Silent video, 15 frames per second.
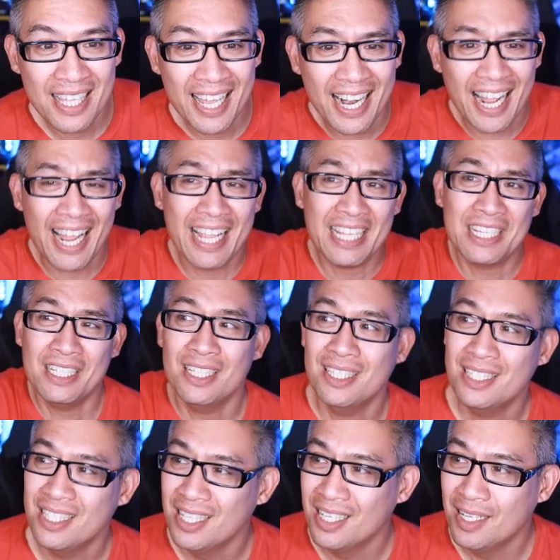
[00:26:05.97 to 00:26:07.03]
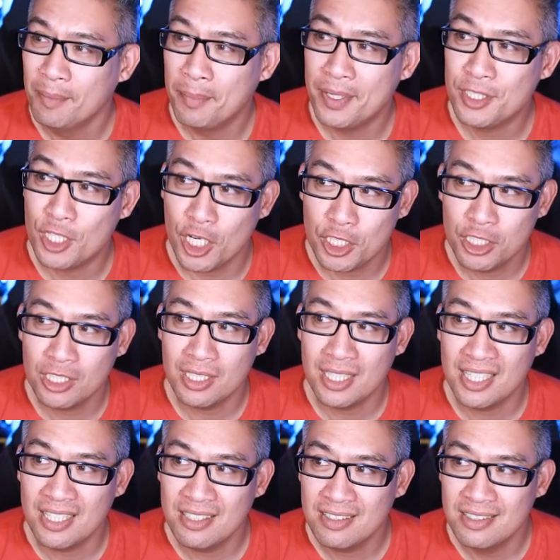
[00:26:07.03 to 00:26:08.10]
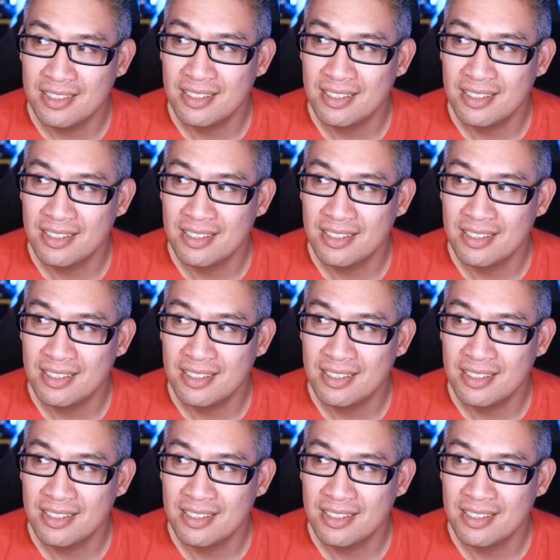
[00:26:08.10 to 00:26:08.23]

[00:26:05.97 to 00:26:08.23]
that I could potentially